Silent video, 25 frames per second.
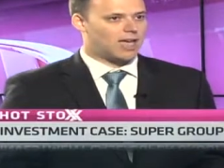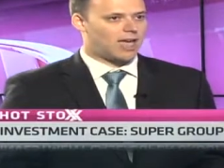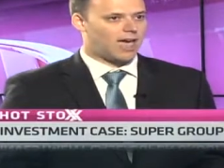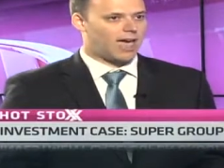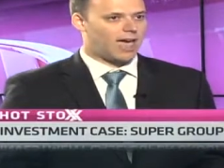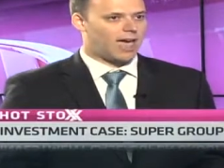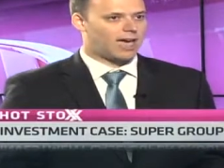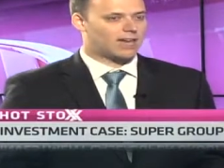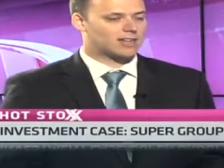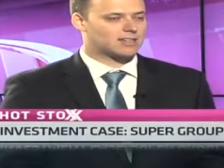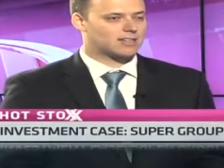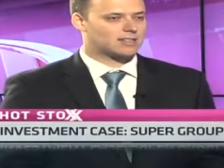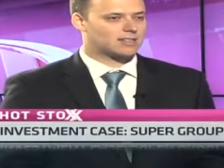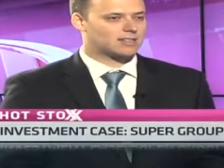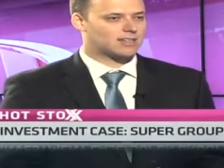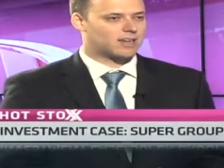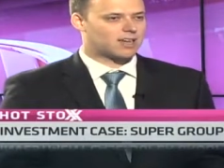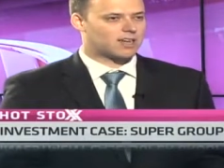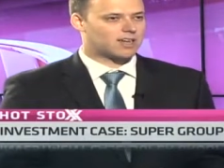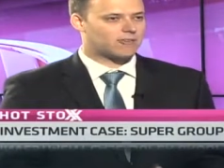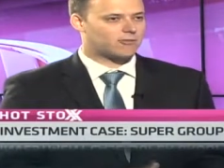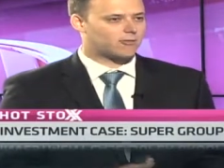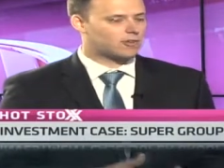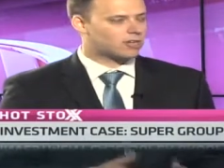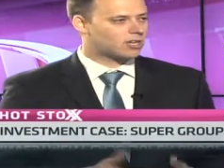And
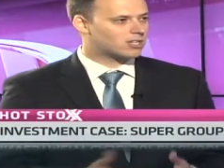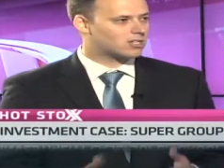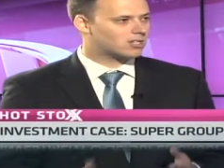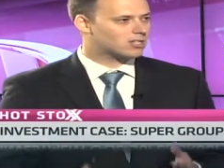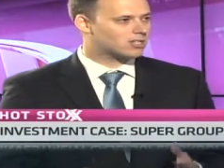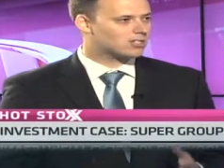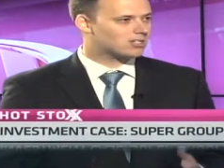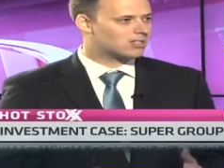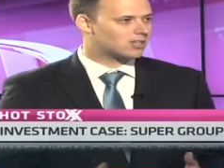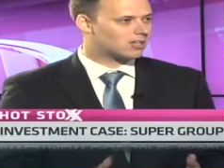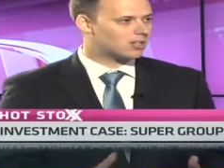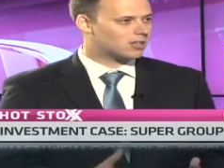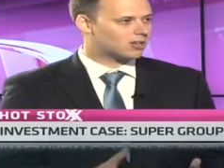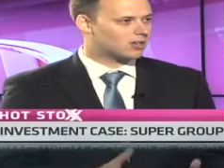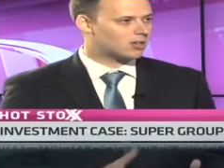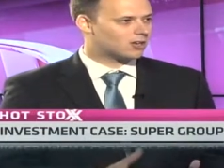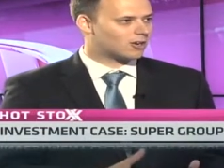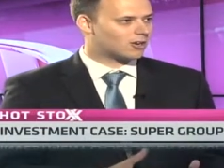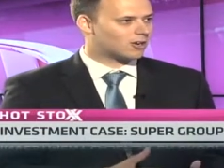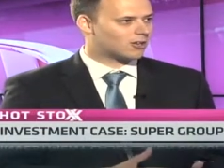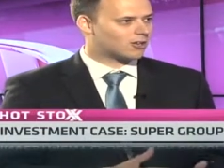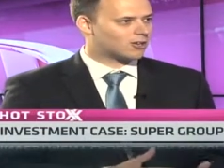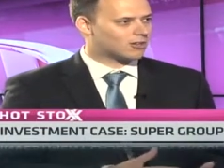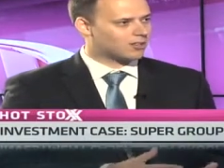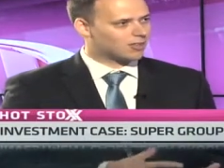if you can just,
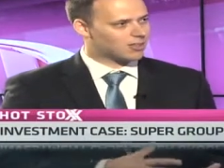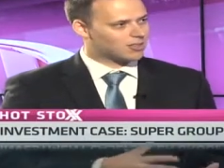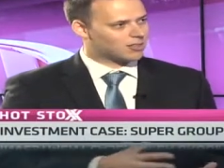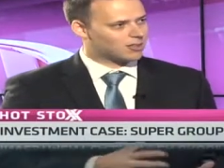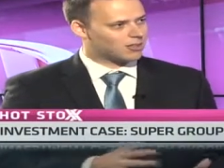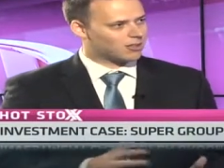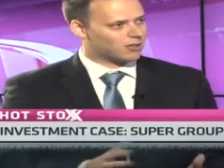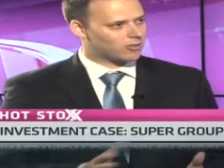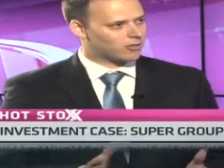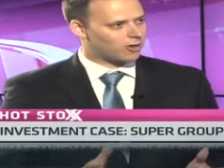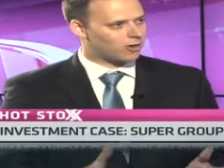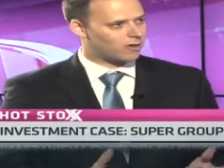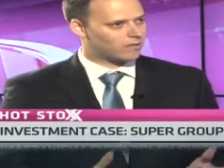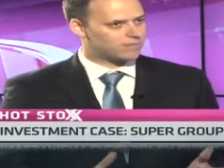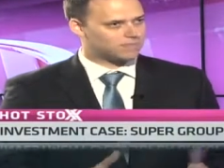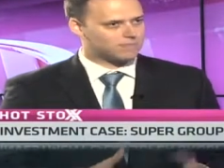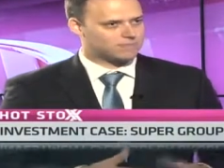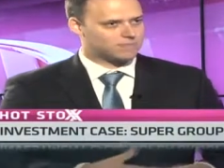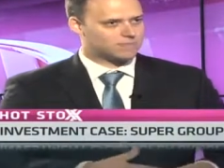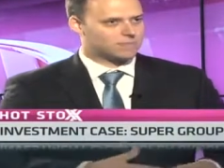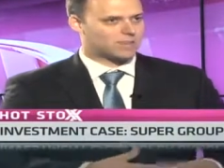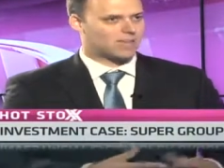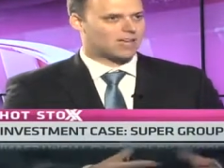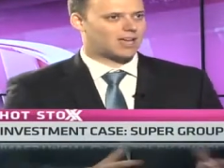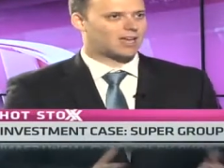the
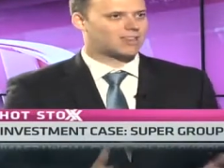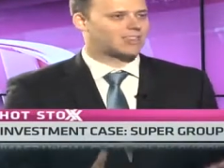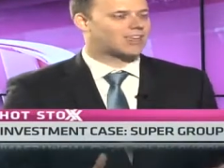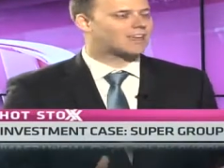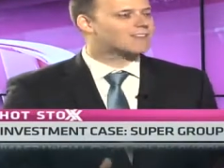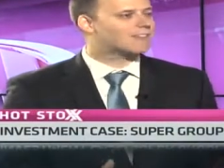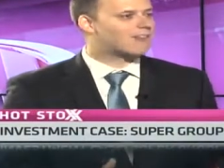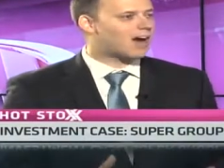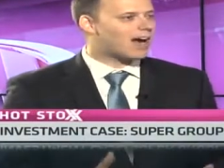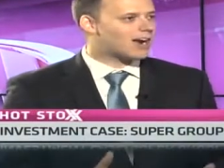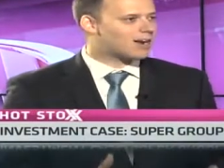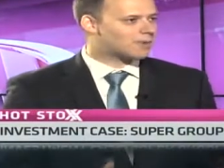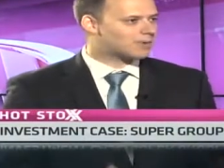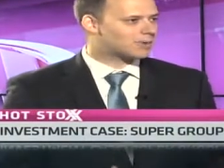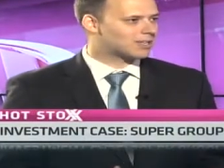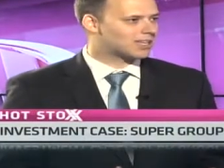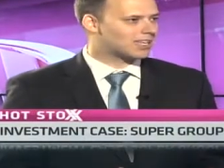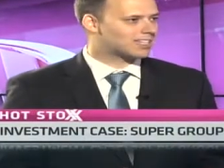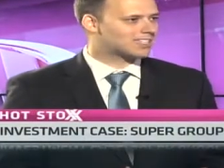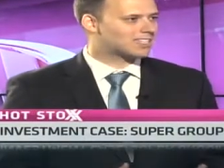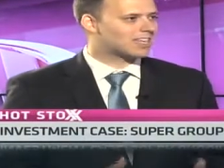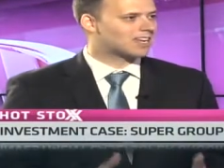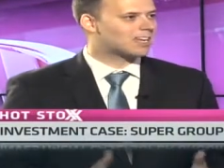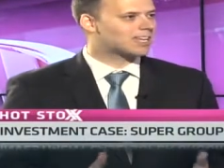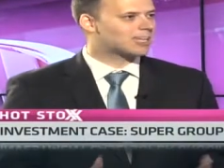environment
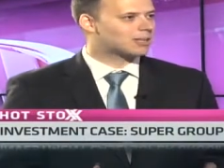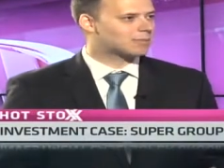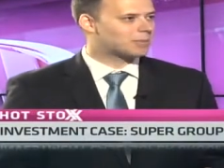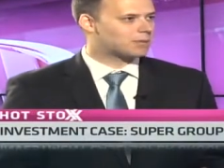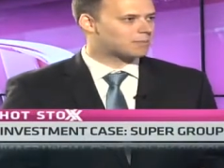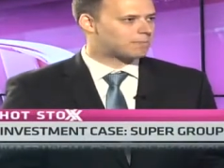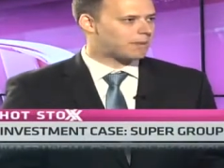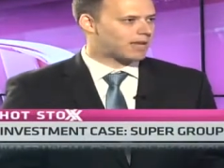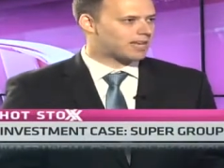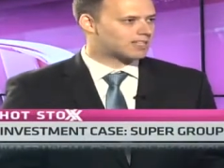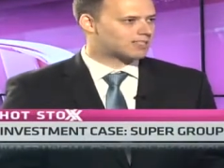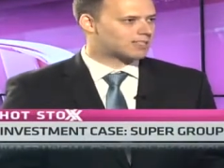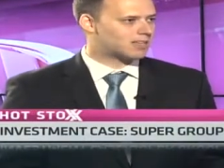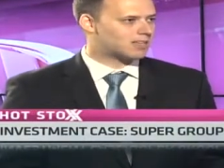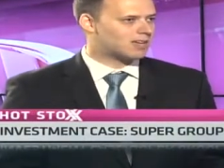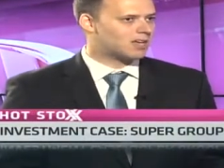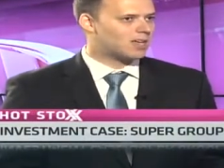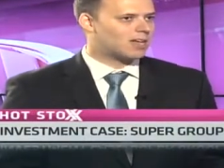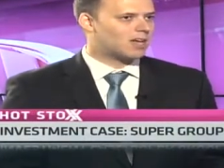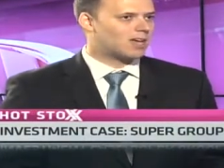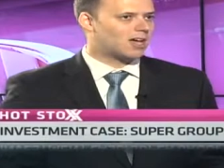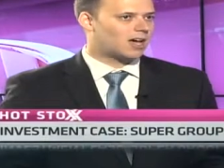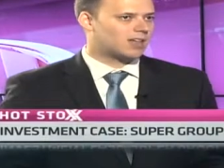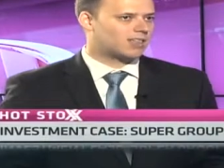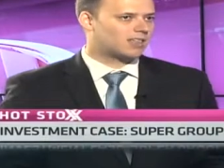gets a little bit better,
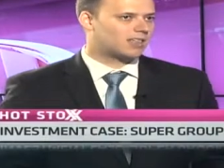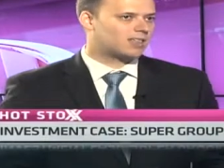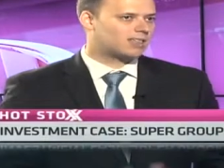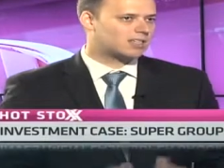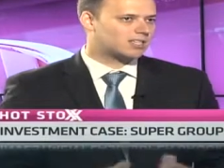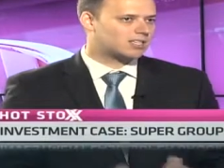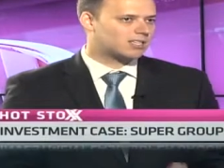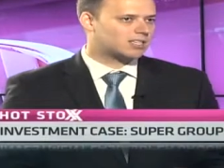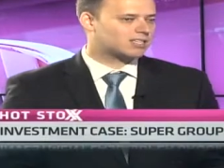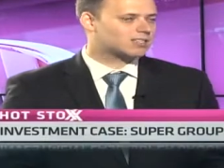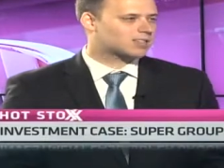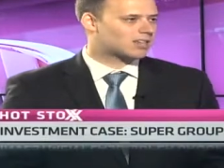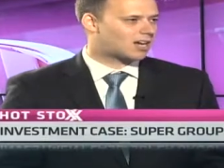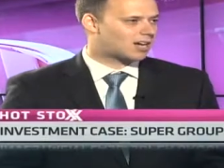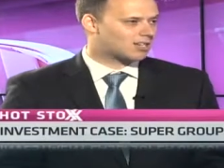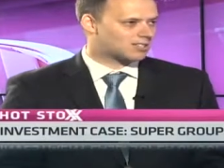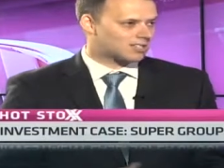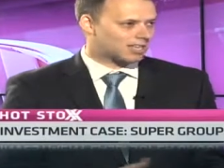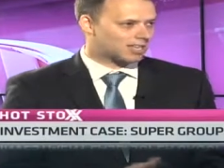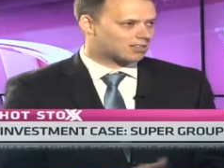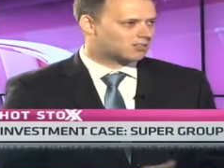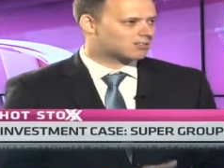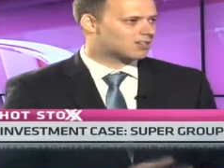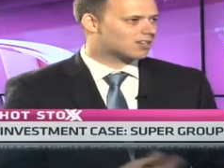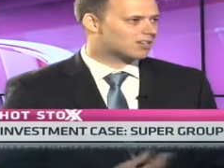I think these guys,
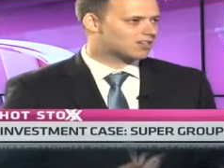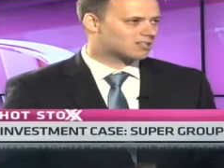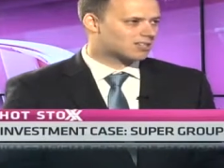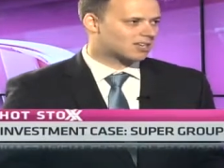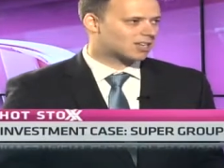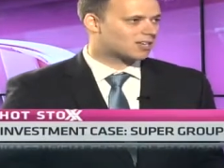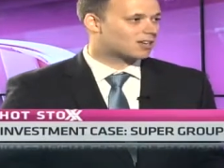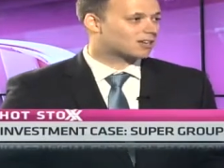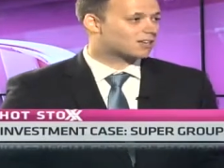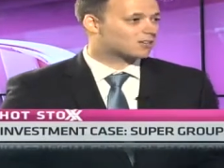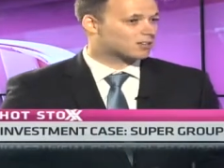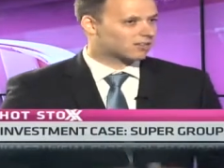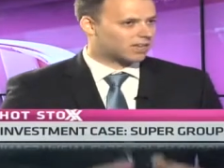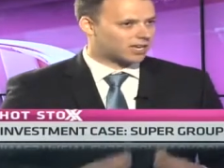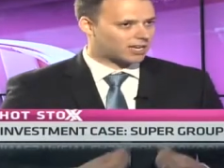like you said, it's cyclical.